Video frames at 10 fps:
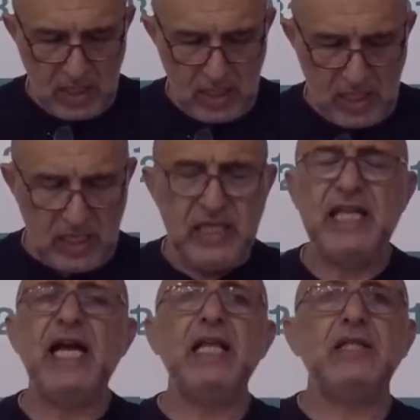it
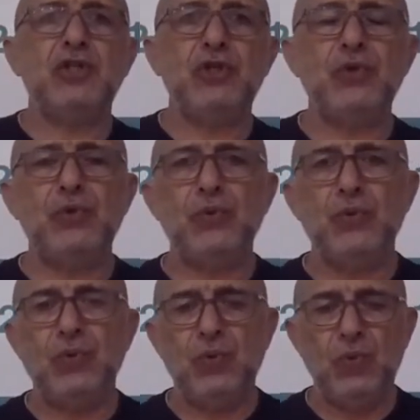tells you
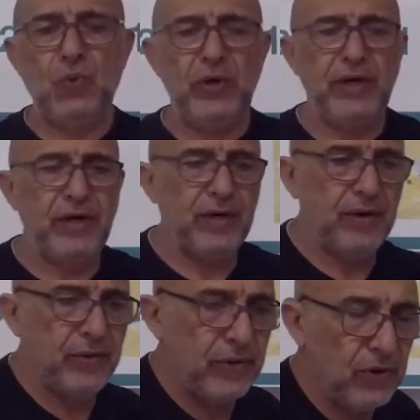where
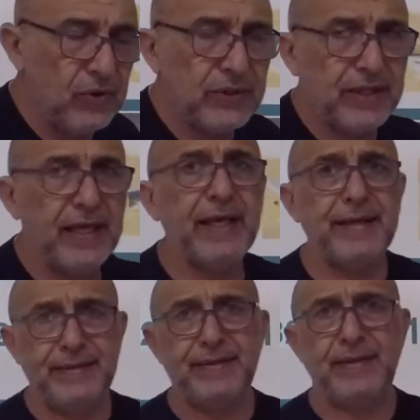those
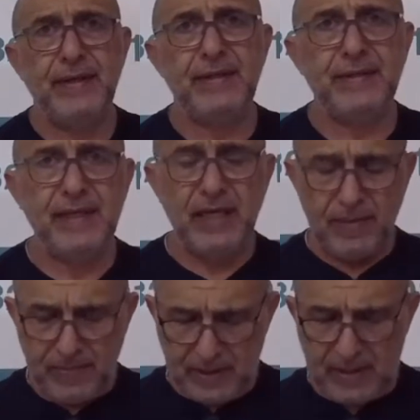things is gonna
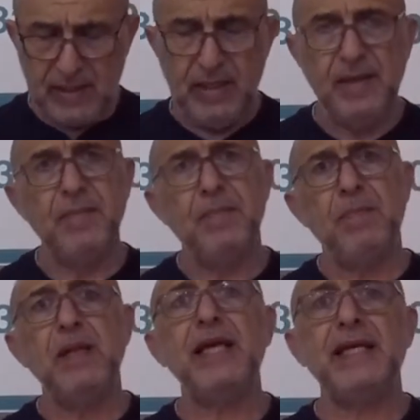be
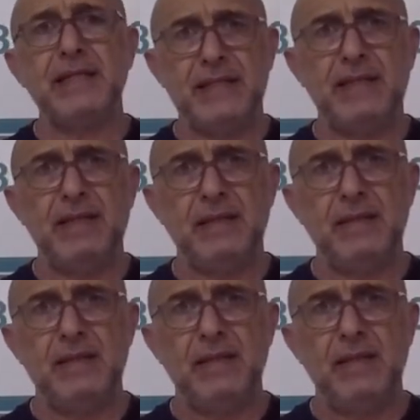placed
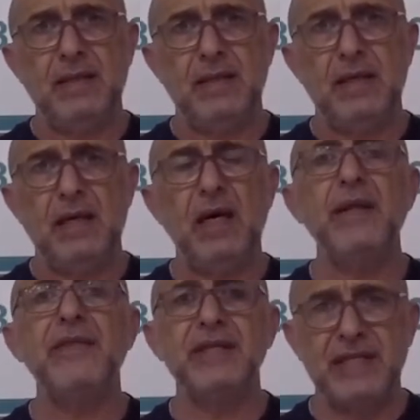
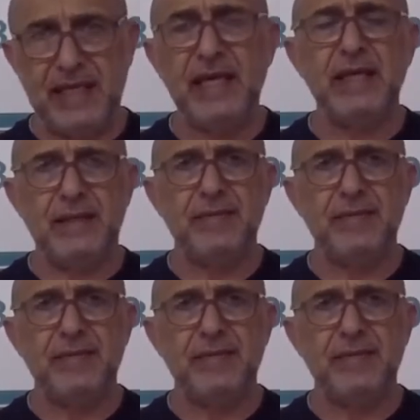on the skin.